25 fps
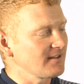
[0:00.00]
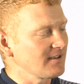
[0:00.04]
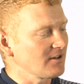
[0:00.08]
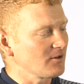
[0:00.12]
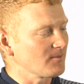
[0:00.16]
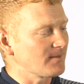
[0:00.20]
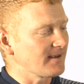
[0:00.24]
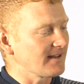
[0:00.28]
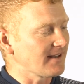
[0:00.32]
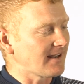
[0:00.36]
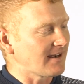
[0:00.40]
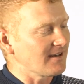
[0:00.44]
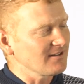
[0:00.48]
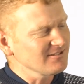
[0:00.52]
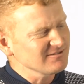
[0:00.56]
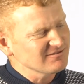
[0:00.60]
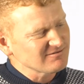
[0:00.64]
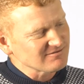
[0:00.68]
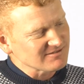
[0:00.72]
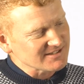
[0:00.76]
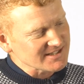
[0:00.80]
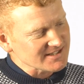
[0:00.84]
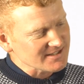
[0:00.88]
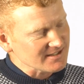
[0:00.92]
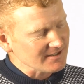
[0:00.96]
a little bit like,
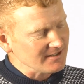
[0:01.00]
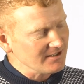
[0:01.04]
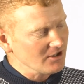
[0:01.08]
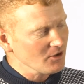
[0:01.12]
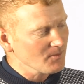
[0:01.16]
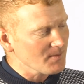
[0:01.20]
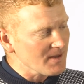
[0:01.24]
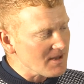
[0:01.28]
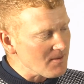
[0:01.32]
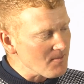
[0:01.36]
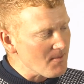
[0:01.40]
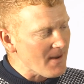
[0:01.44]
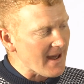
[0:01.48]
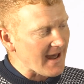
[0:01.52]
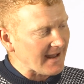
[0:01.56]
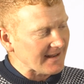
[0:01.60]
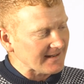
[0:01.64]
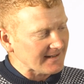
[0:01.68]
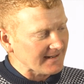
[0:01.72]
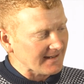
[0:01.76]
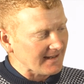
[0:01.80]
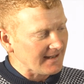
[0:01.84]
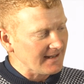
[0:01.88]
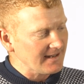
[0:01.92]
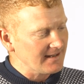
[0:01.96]
oh, it's a little bit
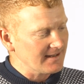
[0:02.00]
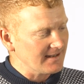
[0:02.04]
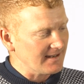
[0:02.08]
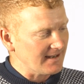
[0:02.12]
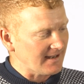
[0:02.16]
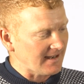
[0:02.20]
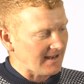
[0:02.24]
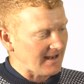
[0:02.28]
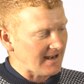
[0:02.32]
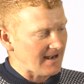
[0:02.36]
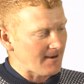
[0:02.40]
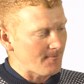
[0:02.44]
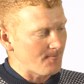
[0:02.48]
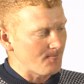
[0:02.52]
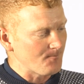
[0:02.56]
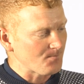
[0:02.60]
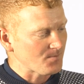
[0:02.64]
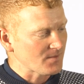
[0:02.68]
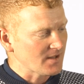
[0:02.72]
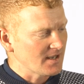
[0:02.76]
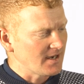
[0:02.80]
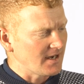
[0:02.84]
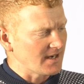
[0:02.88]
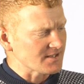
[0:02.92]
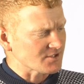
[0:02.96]
peggy. Um,
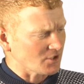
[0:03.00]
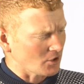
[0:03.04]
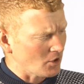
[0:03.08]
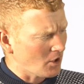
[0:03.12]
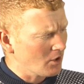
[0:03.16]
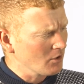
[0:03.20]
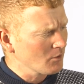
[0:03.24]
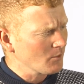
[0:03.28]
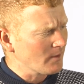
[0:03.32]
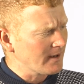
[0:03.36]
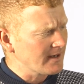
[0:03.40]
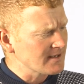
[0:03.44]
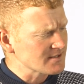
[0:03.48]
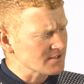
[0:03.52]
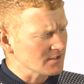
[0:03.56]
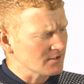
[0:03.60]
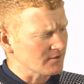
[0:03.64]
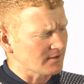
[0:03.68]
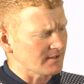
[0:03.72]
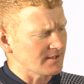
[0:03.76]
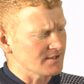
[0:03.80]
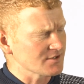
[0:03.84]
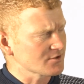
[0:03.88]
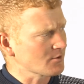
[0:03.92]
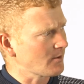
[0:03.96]
it's a long way to
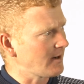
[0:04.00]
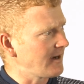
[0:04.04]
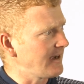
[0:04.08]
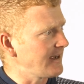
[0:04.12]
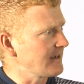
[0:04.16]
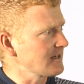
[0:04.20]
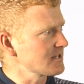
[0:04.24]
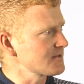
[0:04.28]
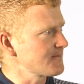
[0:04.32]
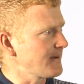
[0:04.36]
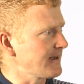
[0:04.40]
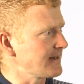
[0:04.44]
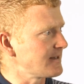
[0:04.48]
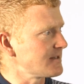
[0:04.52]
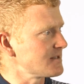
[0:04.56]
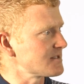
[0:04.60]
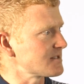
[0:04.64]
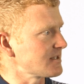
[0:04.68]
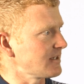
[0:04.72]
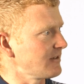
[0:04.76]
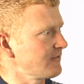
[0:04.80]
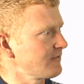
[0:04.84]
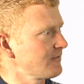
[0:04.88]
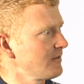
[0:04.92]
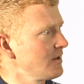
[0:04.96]
go, and it's quite
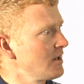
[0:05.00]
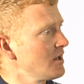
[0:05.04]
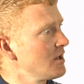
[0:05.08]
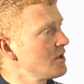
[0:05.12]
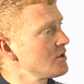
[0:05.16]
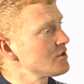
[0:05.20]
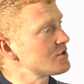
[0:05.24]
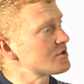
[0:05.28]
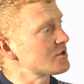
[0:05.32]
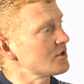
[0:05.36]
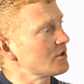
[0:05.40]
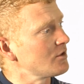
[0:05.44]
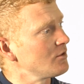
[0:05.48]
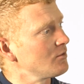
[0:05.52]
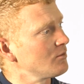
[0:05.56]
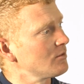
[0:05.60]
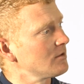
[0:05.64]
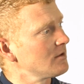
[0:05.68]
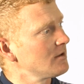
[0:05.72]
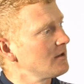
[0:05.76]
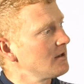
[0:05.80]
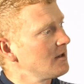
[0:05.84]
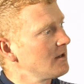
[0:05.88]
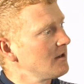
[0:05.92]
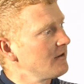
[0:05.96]
expensive to
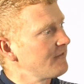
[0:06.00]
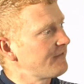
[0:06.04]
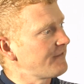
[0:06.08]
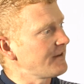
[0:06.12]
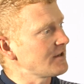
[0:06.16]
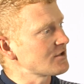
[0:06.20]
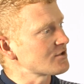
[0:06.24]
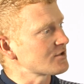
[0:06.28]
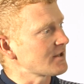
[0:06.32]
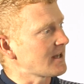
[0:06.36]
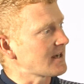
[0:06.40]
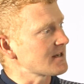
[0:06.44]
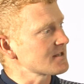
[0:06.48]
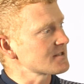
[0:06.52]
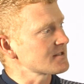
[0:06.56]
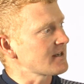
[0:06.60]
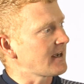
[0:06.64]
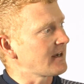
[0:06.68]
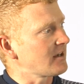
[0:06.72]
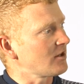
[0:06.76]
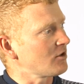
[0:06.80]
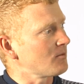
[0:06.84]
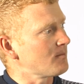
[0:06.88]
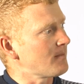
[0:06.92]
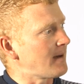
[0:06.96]
fish that
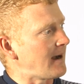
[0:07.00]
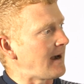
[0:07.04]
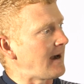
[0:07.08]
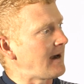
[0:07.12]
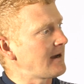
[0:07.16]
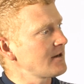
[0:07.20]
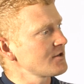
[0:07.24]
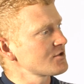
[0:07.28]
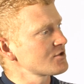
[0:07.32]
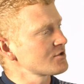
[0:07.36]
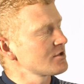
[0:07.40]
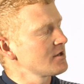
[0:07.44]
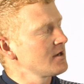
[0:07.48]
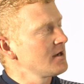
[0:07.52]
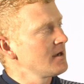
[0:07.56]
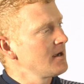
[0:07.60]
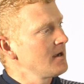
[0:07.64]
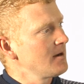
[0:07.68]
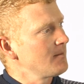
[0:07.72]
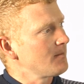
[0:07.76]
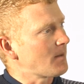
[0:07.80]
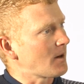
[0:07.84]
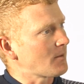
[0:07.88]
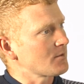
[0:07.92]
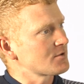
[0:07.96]
style match.
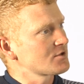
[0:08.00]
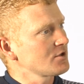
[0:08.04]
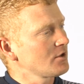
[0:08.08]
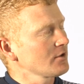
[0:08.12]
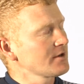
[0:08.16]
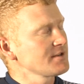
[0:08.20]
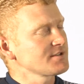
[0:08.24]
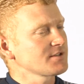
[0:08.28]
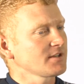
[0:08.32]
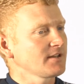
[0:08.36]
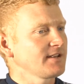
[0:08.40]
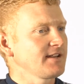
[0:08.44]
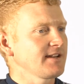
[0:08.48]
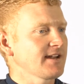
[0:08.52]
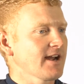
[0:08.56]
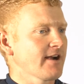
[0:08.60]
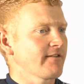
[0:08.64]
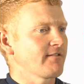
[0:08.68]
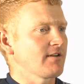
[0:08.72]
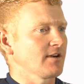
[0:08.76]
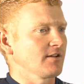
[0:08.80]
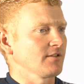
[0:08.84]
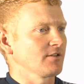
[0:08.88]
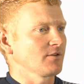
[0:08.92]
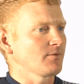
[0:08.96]
But I was talking to Lee
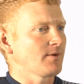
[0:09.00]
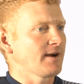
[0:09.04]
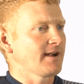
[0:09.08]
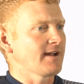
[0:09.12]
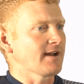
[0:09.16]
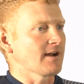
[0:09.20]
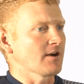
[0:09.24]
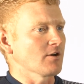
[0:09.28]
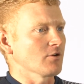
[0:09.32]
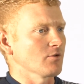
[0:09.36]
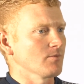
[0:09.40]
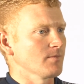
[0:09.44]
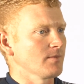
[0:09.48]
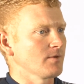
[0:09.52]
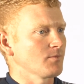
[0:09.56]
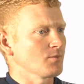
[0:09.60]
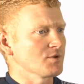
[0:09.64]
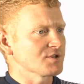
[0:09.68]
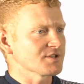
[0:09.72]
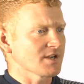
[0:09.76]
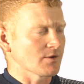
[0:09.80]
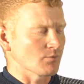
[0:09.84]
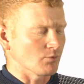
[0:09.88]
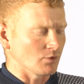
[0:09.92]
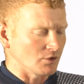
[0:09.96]
Kerry on the way home and we
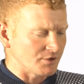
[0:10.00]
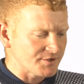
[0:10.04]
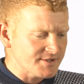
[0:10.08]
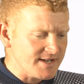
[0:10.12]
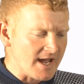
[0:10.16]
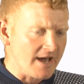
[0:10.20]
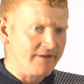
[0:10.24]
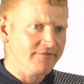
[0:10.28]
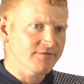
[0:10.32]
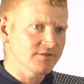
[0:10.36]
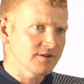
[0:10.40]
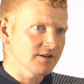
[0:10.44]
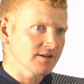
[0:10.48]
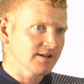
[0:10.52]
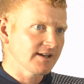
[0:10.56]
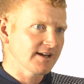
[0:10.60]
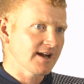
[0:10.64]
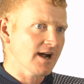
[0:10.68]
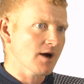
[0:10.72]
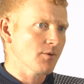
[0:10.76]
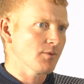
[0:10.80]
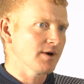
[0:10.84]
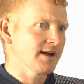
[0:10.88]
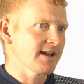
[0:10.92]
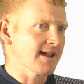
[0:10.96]
said, we'll definitely
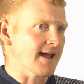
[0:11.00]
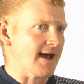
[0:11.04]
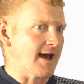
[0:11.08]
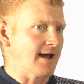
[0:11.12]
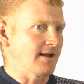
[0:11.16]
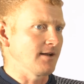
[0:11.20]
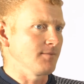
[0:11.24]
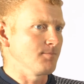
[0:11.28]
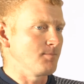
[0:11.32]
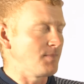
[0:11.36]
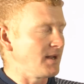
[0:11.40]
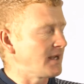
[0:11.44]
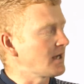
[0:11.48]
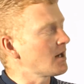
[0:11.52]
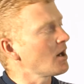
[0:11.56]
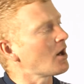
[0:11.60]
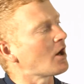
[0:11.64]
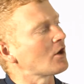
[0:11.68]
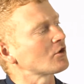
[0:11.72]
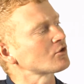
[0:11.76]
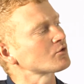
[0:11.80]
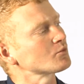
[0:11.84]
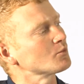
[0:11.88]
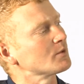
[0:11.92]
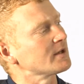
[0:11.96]
go again
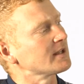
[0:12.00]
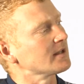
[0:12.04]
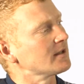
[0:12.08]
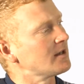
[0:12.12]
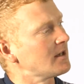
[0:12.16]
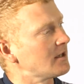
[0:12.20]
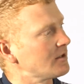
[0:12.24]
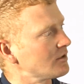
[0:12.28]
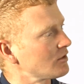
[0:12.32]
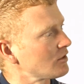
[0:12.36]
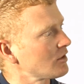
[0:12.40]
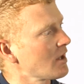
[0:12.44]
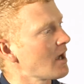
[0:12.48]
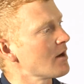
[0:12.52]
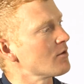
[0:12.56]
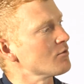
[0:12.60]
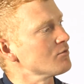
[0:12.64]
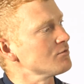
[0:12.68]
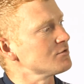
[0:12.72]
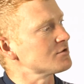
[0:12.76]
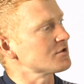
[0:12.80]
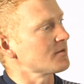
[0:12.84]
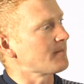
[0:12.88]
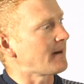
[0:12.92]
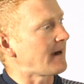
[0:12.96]
because we learnt
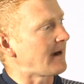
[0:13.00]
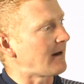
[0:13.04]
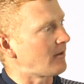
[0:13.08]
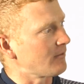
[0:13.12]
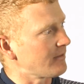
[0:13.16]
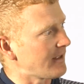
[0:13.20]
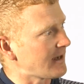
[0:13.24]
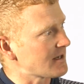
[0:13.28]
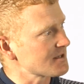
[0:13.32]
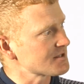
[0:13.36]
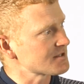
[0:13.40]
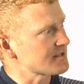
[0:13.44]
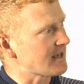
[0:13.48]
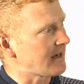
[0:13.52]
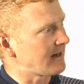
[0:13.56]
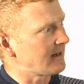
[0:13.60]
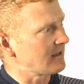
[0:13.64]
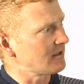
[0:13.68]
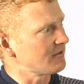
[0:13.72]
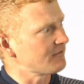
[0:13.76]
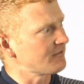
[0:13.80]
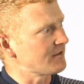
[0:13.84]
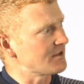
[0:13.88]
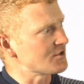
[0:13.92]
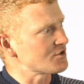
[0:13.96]
loads about that yeah.
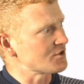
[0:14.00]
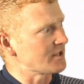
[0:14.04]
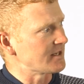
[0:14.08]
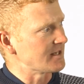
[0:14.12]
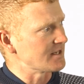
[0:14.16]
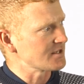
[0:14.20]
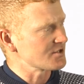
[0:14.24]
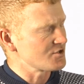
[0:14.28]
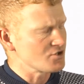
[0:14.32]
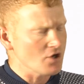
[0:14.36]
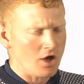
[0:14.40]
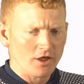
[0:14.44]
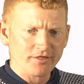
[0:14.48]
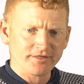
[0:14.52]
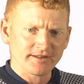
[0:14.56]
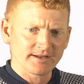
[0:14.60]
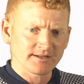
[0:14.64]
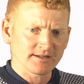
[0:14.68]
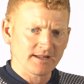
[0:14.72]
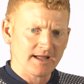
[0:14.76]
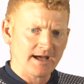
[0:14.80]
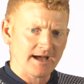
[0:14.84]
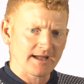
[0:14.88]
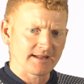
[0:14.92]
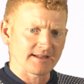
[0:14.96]
style of fishing. It's
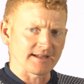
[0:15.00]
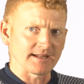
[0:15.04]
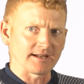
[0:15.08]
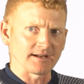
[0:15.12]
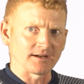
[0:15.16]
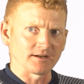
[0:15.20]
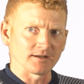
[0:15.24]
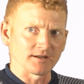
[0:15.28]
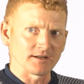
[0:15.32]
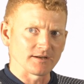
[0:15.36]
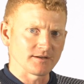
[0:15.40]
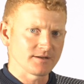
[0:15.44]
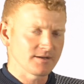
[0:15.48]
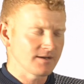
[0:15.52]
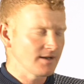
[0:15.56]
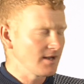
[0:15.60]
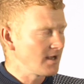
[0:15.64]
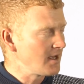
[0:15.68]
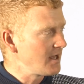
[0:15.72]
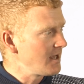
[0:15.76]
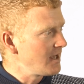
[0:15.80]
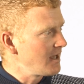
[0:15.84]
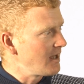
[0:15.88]
nothing like England.